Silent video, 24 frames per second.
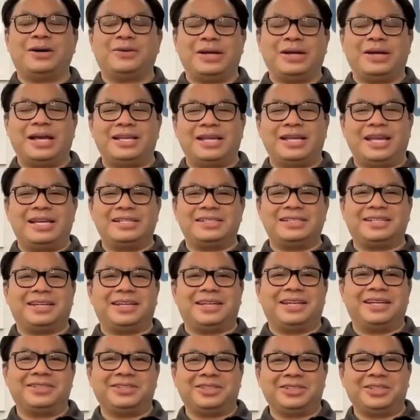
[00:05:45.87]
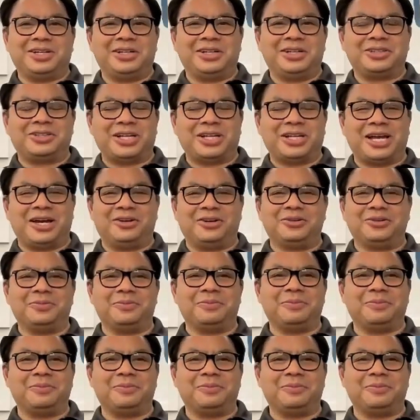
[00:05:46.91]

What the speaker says: as a young child,